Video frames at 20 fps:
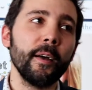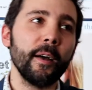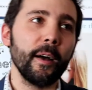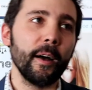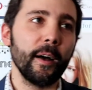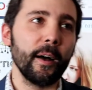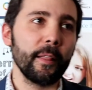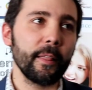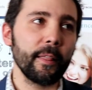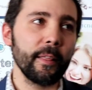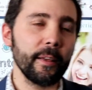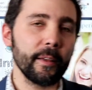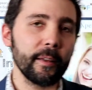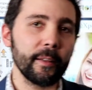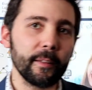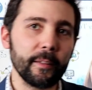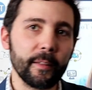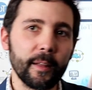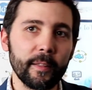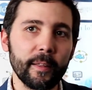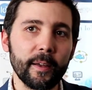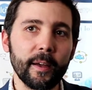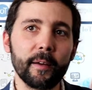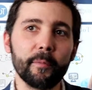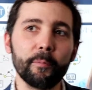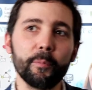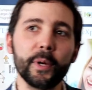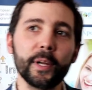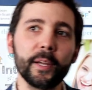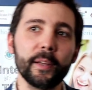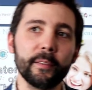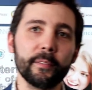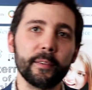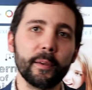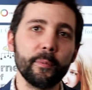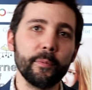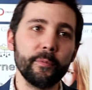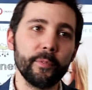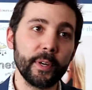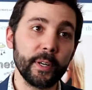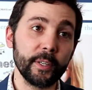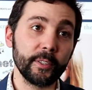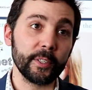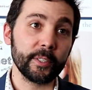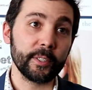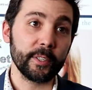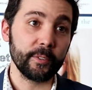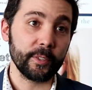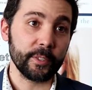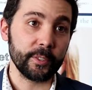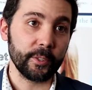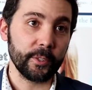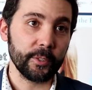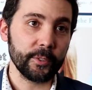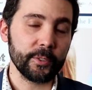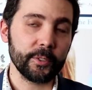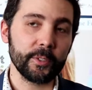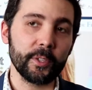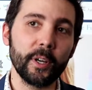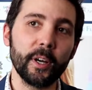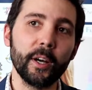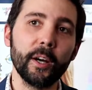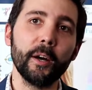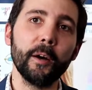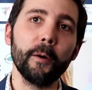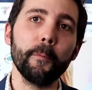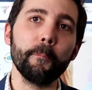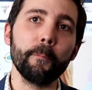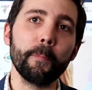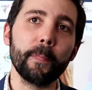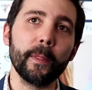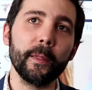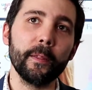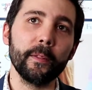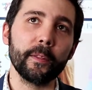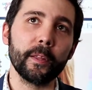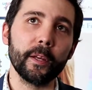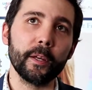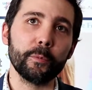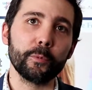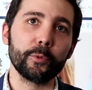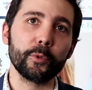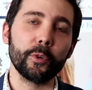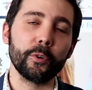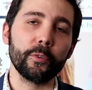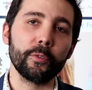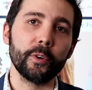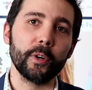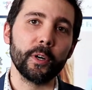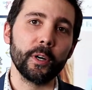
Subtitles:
I think that they are bringing some very interesting results in terms of